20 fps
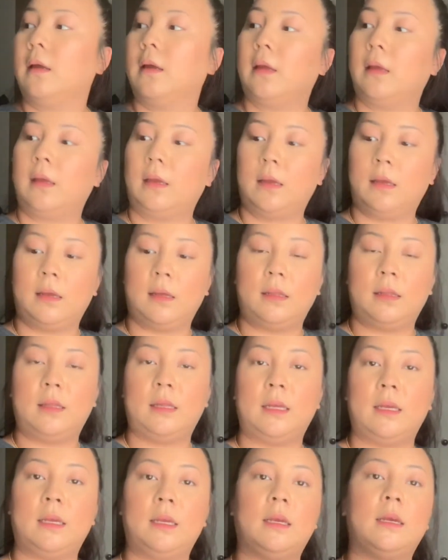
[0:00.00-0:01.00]
and
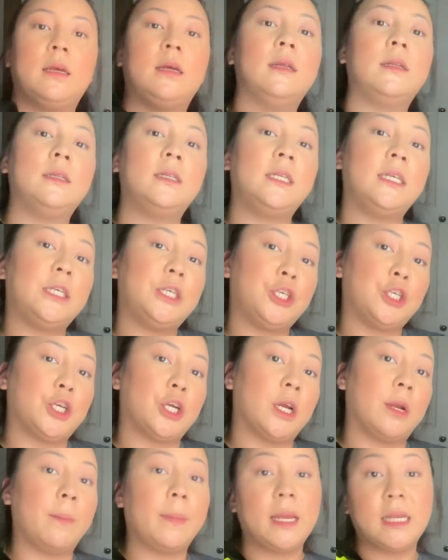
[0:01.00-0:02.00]
the
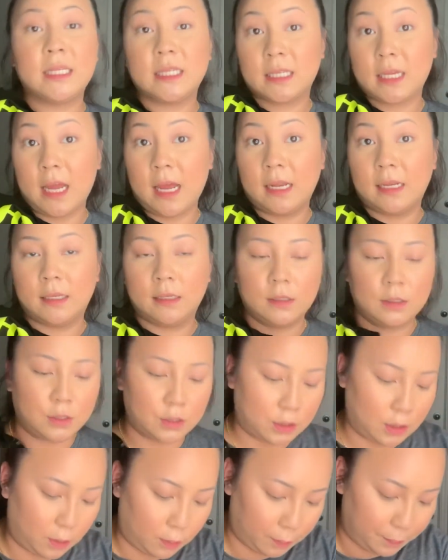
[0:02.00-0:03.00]
t-shirt makes 10.
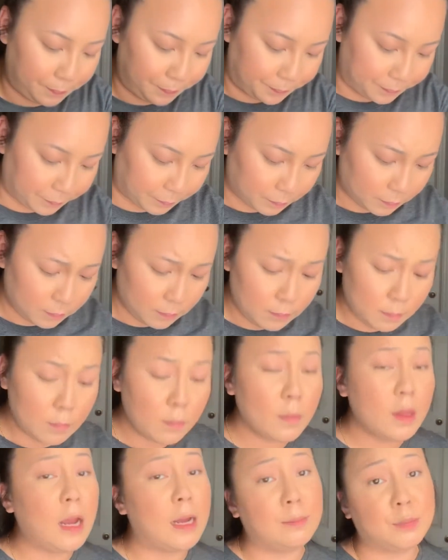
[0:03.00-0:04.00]
So
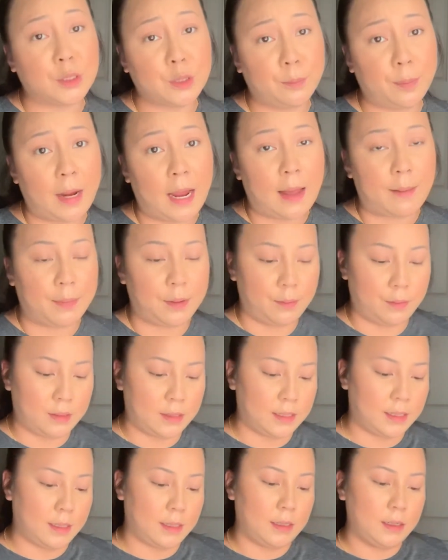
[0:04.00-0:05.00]
I'm super happy with
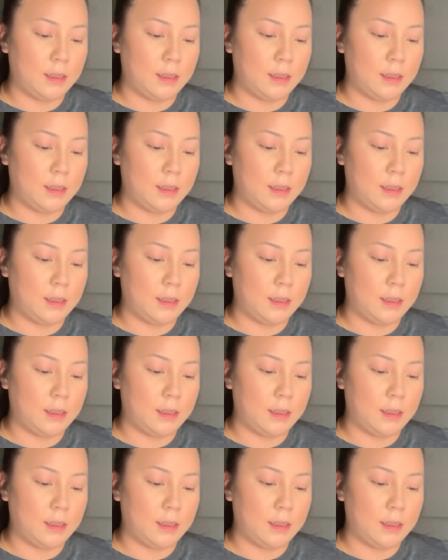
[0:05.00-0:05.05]
it.